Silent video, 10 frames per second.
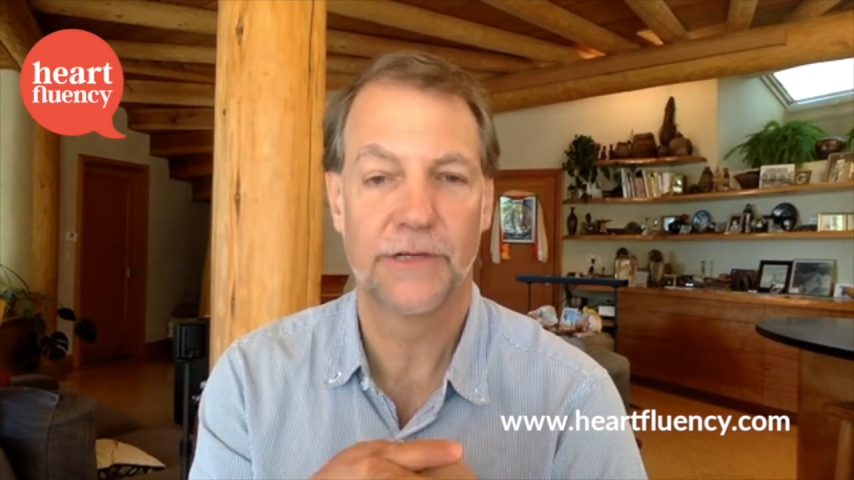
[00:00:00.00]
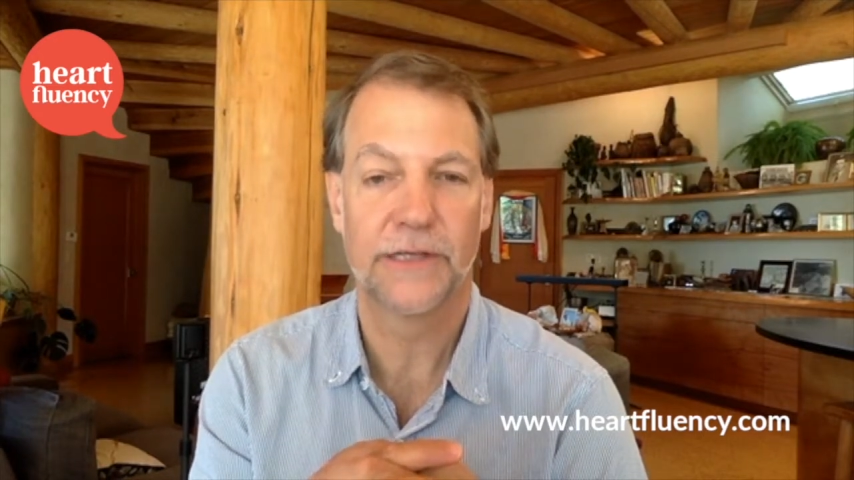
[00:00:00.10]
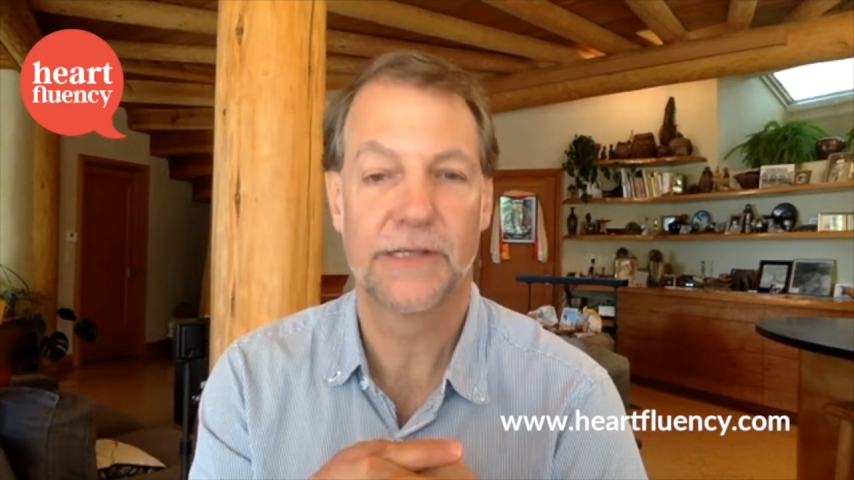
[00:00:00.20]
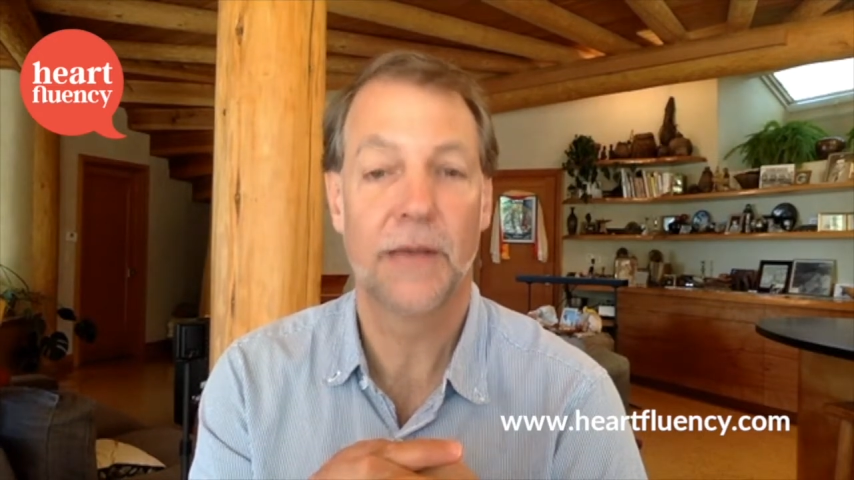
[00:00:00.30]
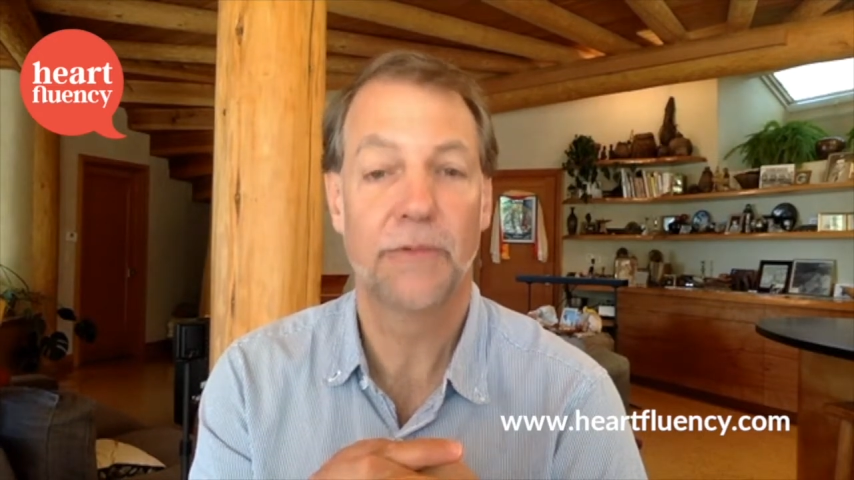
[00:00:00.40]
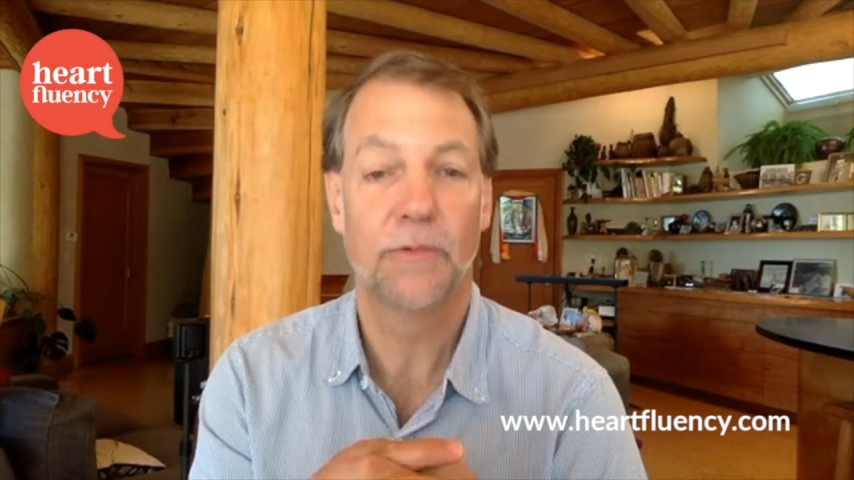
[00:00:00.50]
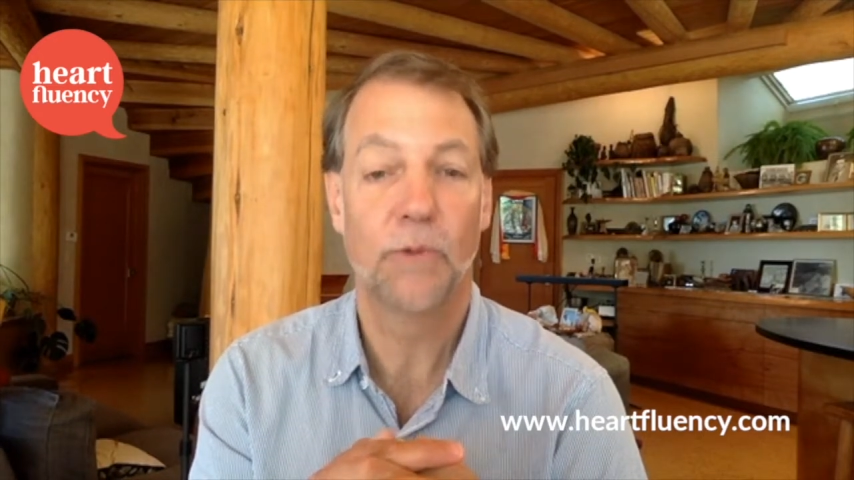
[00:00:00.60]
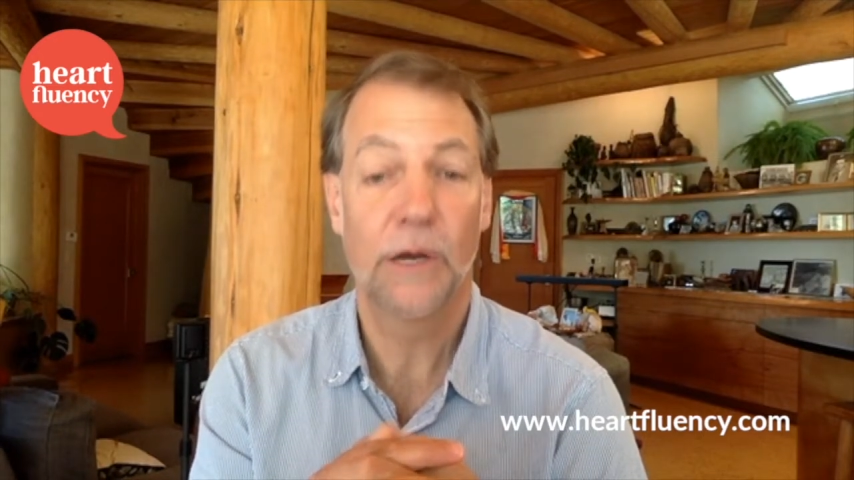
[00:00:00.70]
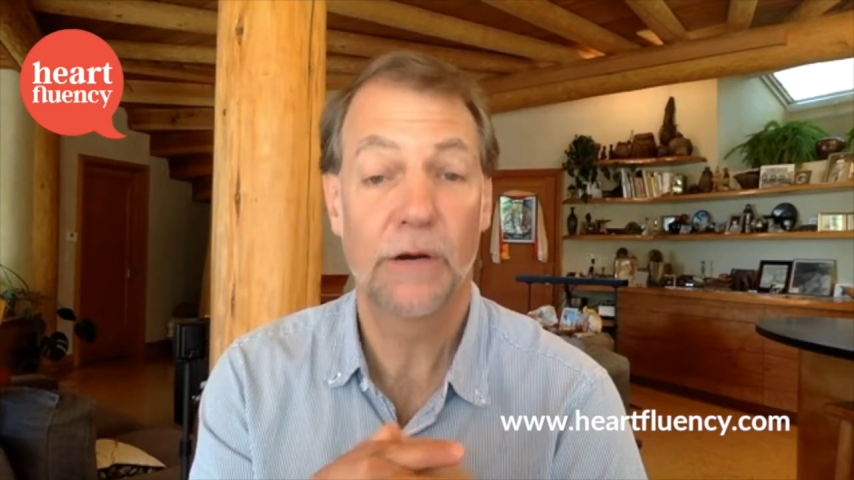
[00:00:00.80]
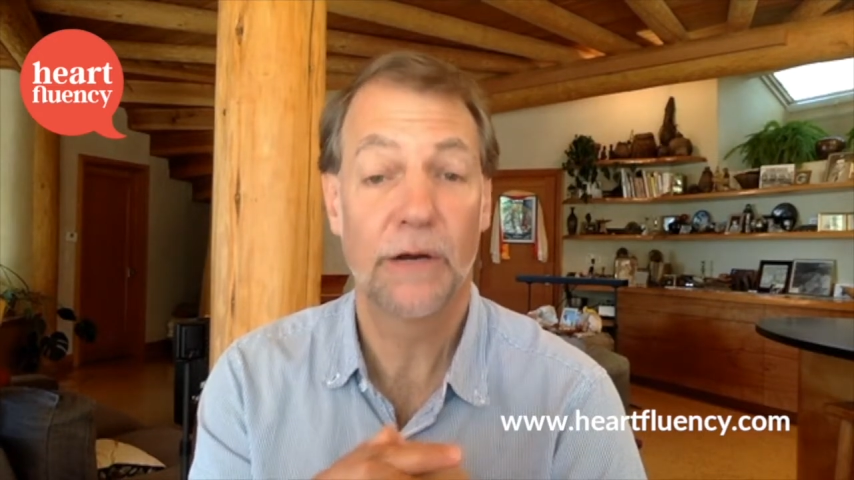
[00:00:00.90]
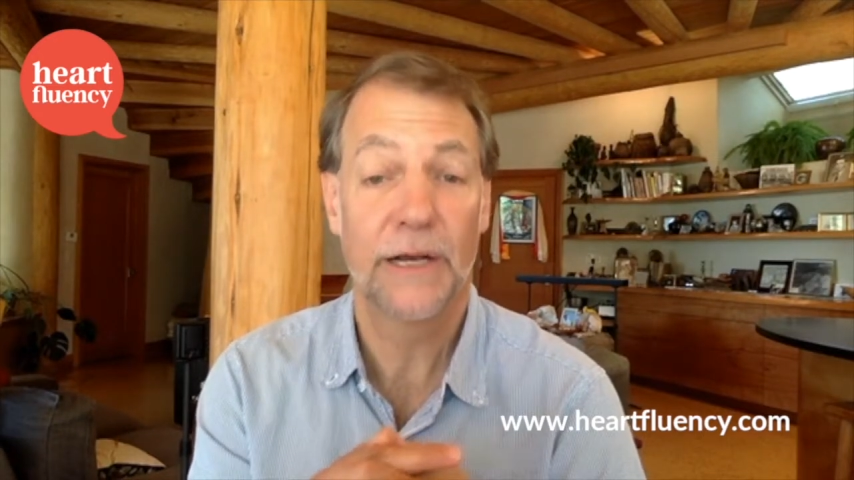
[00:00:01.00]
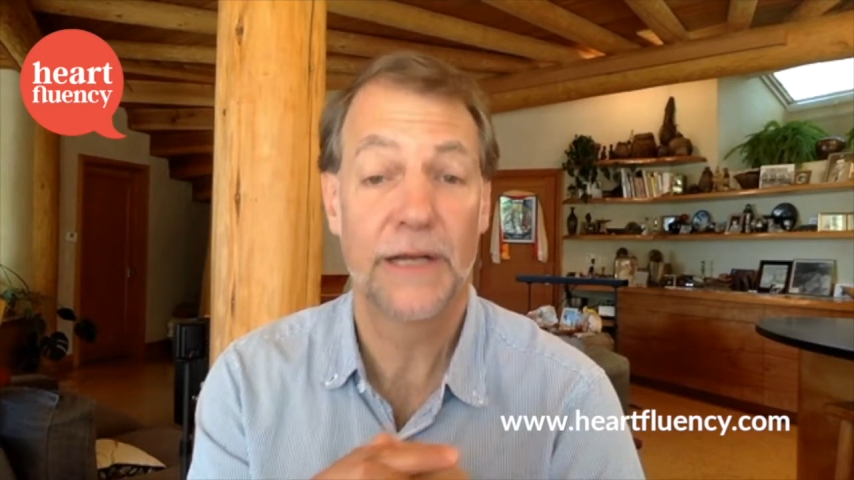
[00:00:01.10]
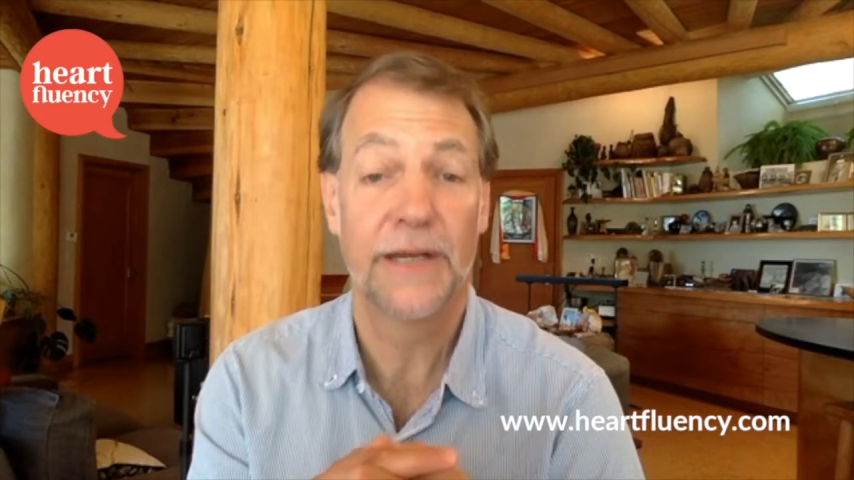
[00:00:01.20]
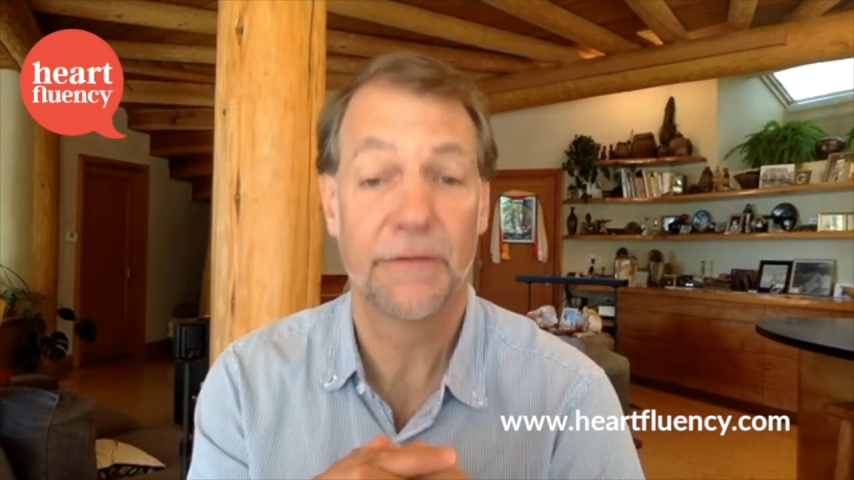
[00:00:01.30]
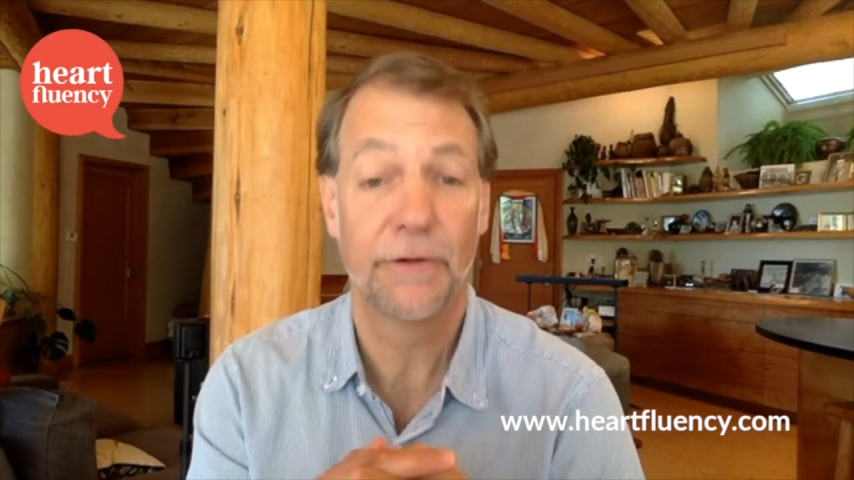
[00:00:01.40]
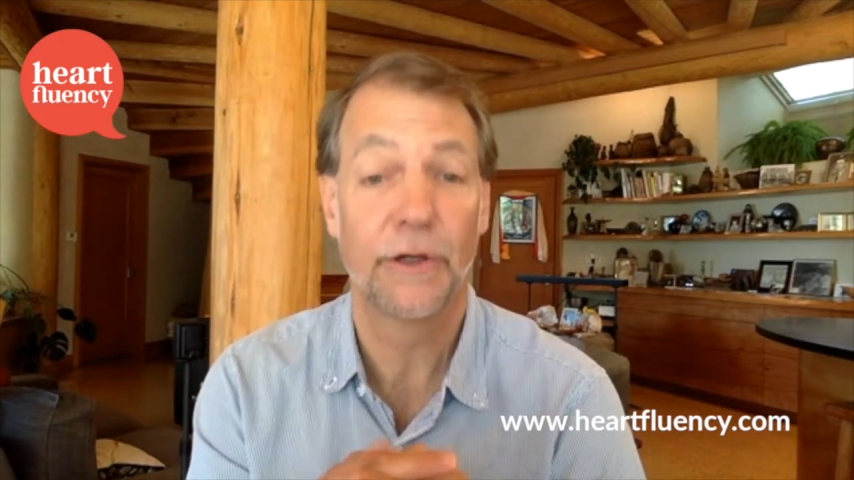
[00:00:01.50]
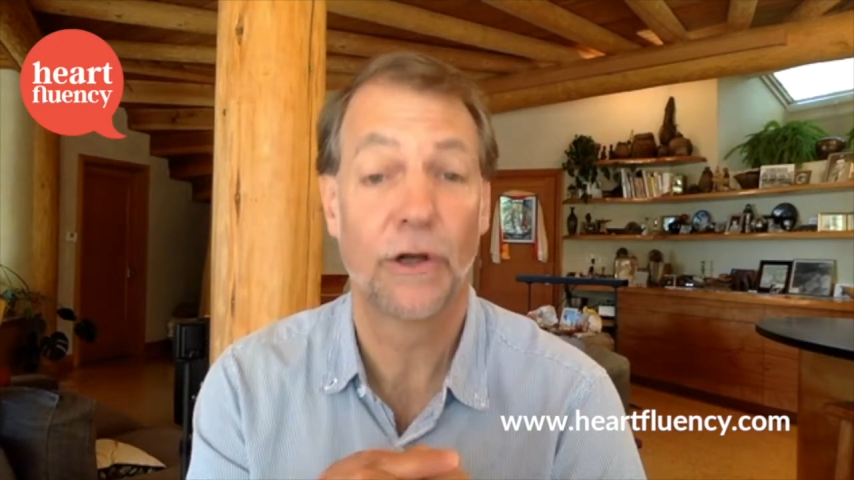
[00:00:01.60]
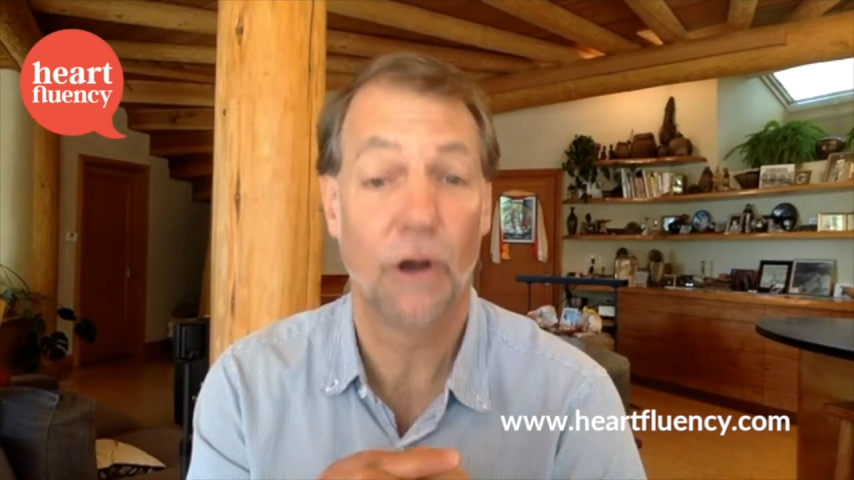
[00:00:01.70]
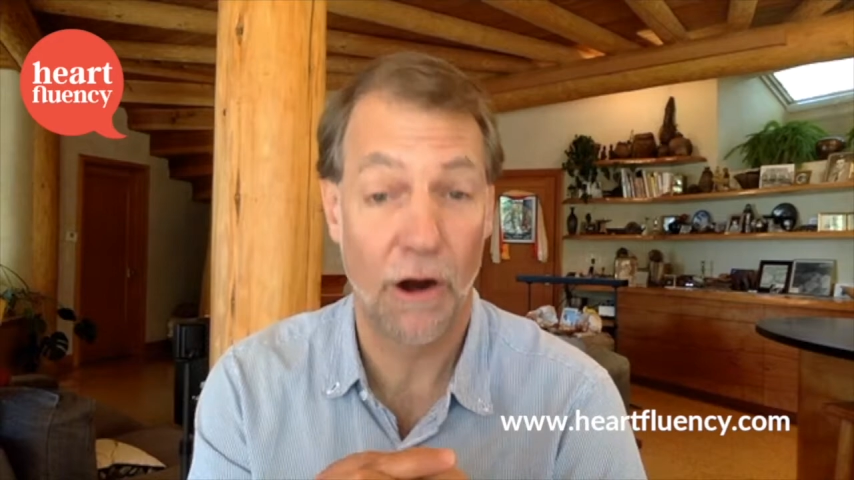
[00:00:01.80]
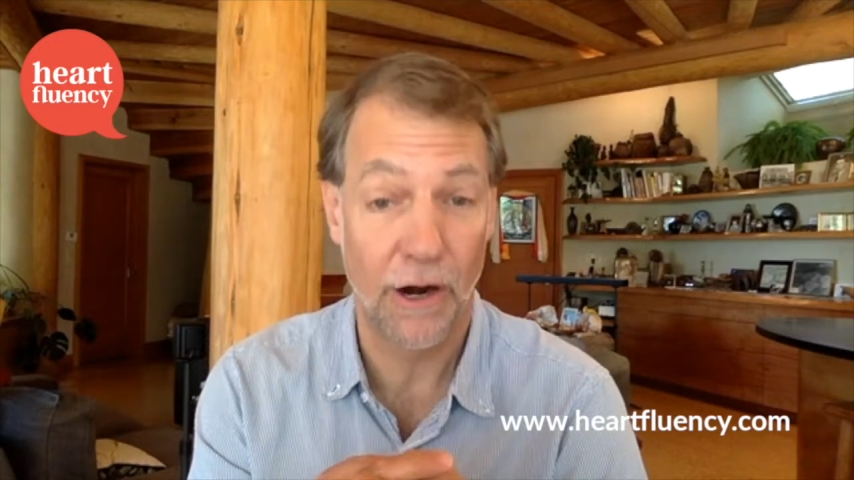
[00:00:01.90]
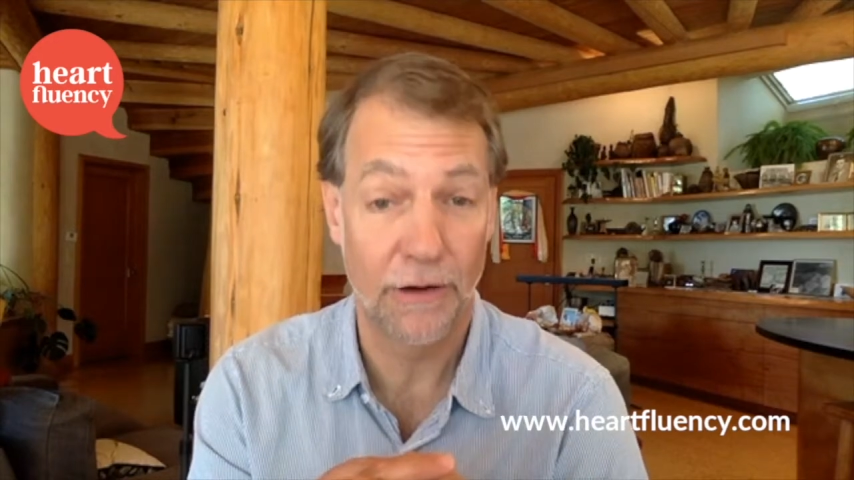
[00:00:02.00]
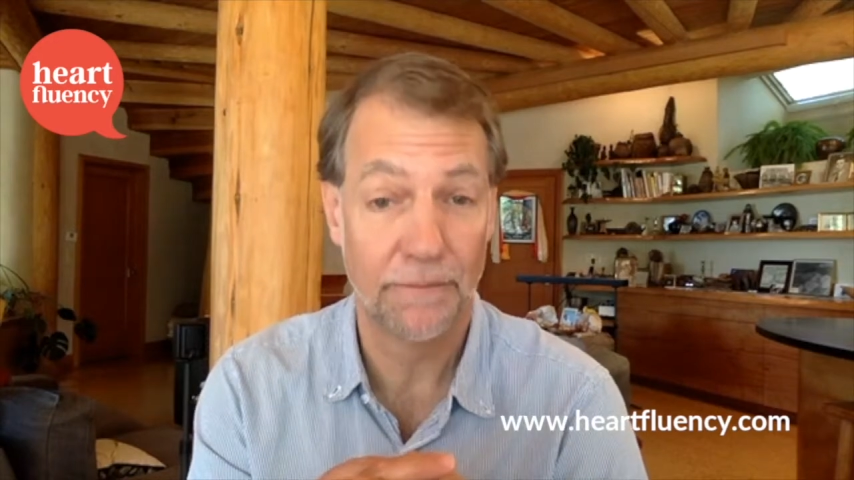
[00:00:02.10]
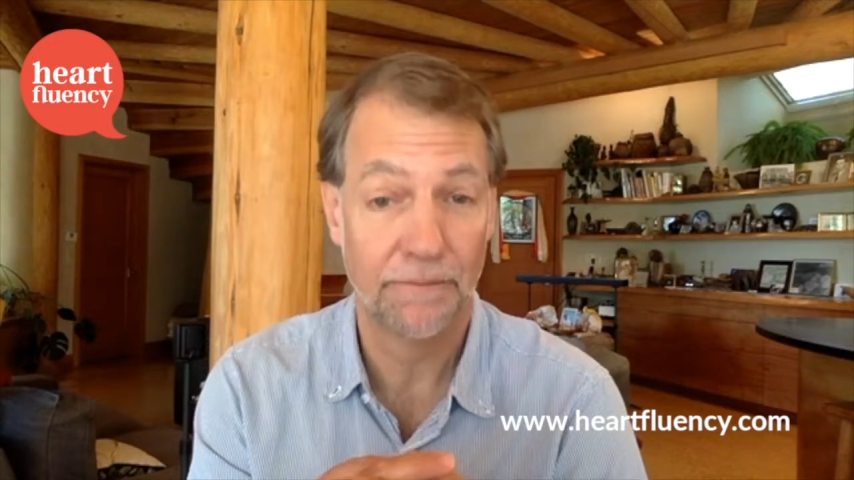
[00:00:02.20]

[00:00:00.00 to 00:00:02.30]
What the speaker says: except we're in a different car.